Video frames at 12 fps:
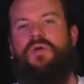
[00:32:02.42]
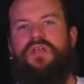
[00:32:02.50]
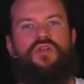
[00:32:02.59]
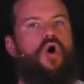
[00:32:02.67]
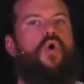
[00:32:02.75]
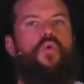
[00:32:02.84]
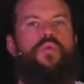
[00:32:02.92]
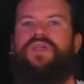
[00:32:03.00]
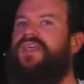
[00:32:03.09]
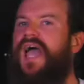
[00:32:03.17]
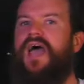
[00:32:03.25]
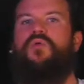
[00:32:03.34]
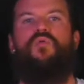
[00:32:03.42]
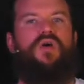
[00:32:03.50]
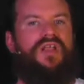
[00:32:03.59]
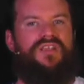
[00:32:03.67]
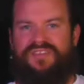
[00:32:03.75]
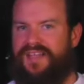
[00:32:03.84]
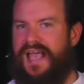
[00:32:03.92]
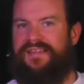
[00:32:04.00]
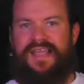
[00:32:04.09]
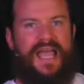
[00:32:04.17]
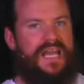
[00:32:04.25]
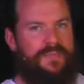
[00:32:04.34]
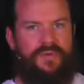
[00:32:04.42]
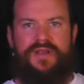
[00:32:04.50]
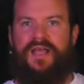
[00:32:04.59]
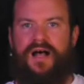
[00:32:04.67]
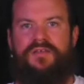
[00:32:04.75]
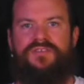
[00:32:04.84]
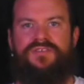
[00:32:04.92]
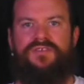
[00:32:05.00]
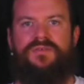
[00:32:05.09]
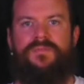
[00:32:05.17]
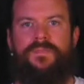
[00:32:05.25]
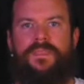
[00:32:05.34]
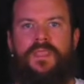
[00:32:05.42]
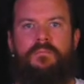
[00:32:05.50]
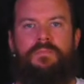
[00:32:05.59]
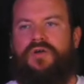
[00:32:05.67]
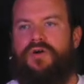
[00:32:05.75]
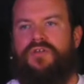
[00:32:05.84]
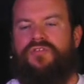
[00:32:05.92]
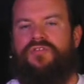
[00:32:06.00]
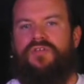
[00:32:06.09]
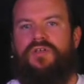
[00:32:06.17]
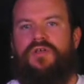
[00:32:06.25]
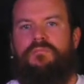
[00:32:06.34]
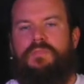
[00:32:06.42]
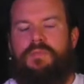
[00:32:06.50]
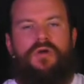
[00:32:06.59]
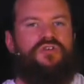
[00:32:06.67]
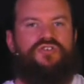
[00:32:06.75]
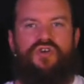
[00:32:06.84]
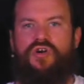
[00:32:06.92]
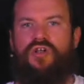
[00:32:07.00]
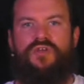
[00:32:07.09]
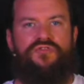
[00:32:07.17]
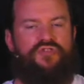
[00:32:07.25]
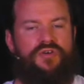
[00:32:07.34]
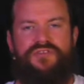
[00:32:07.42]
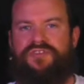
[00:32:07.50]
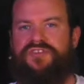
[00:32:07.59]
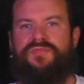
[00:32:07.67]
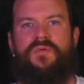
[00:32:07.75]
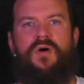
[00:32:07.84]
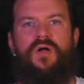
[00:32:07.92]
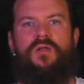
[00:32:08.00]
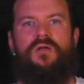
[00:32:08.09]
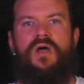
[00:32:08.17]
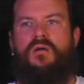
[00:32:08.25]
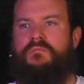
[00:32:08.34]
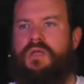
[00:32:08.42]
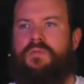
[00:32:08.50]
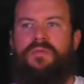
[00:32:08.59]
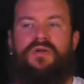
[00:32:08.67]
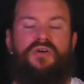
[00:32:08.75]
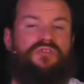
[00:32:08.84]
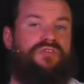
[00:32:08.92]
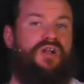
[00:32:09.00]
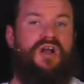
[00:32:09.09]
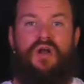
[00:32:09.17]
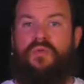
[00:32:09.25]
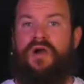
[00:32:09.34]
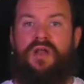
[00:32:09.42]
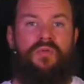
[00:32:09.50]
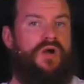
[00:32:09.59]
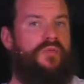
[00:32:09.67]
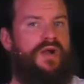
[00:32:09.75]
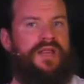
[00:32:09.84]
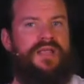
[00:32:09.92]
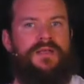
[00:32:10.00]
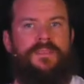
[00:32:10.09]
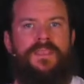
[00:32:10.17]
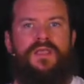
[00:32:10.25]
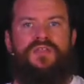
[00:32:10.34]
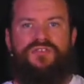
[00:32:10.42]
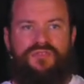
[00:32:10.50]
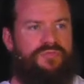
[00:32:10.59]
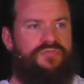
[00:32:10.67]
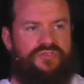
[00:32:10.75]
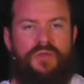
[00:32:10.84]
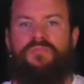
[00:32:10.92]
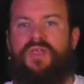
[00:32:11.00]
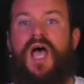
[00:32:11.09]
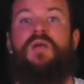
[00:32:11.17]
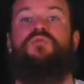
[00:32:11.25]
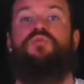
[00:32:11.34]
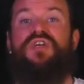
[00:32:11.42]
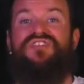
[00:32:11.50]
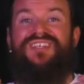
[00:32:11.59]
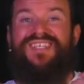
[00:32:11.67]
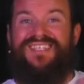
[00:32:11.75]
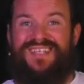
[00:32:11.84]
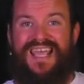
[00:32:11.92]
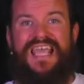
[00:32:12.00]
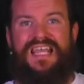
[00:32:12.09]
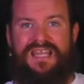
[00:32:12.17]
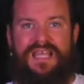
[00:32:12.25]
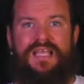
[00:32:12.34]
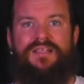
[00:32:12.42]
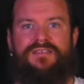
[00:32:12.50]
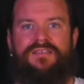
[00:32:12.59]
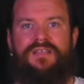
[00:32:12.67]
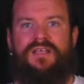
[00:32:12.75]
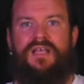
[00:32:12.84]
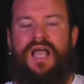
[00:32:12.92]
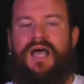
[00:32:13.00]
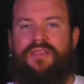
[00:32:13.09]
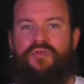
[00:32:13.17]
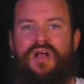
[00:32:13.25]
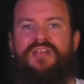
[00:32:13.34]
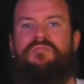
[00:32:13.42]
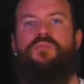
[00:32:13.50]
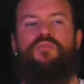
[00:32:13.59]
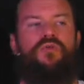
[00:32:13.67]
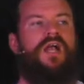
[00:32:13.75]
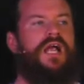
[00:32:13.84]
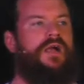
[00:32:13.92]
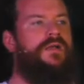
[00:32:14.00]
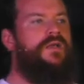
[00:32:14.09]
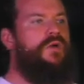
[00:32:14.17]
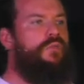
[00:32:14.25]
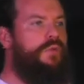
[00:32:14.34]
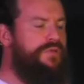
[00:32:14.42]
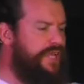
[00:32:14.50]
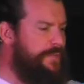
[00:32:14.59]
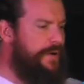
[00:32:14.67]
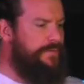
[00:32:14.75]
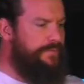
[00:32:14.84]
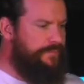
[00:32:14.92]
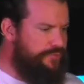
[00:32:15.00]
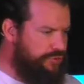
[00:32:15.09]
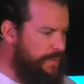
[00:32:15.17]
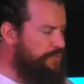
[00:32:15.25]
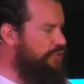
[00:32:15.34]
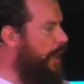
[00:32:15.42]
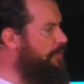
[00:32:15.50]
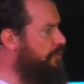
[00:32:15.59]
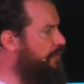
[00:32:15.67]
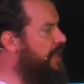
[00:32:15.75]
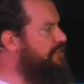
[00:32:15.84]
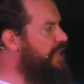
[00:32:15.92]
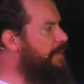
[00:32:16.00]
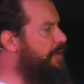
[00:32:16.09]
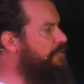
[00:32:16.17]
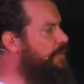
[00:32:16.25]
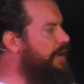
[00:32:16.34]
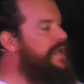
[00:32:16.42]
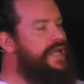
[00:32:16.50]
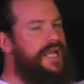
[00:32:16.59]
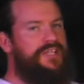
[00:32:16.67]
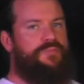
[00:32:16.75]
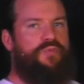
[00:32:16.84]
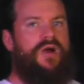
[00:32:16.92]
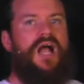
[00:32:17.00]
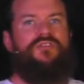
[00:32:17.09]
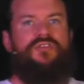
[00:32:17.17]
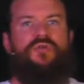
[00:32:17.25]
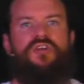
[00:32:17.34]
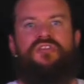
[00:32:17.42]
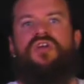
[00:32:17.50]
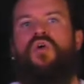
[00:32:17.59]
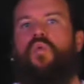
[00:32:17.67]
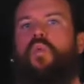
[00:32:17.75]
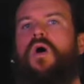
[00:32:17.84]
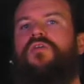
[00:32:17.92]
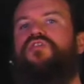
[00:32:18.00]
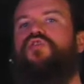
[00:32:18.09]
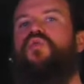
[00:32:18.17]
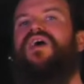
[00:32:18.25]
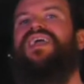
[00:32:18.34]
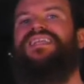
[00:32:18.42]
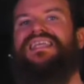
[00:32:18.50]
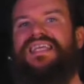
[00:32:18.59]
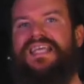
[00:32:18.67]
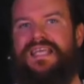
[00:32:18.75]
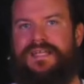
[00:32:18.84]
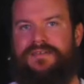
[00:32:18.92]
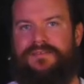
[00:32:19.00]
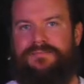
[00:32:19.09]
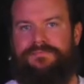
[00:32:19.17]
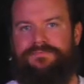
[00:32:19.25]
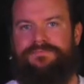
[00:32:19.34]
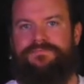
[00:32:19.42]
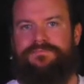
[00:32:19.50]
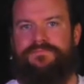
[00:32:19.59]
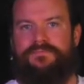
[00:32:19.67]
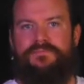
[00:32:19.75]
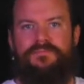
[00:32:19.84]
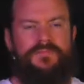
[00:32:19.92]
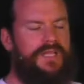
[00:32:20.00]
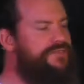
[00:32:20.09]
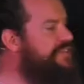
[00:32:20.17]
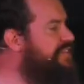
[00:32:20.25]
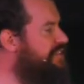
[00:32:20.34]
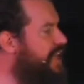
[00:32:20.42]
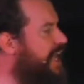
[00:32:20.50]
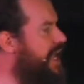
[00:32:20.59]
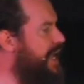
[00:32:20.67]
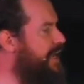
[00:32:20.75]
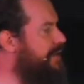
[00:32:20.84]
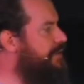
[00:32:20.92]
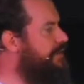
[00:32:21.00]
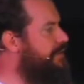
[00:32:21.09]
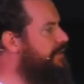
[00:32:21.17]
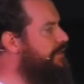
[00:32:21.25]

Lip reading: that we know we can't really say to anybody else because maybe our circle of trust is small, maybe because they're not ready, we're not ready. Sometimes we just say things. And the great thing about prayer, when we think about scripture, observation, application prayer, is prayer asks the question, what do I need to say